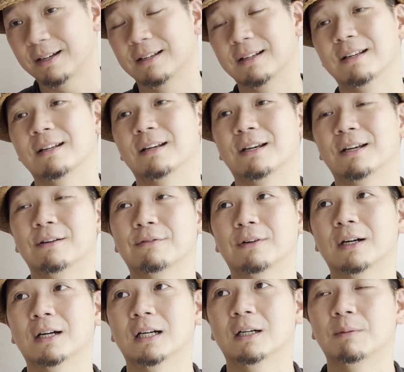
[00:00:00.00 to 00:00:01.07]
and then they have
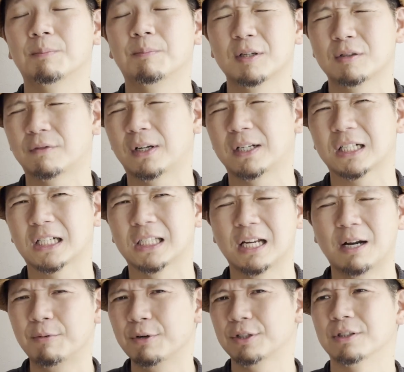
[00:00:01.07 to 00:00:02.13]
a bunch of other
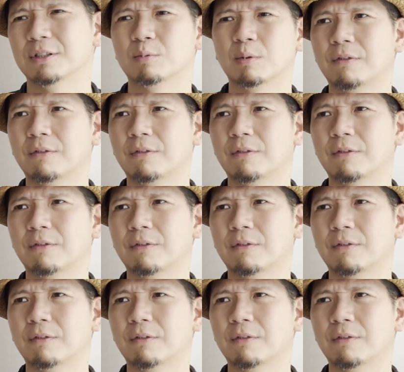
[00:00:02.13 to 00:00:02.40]
collaborations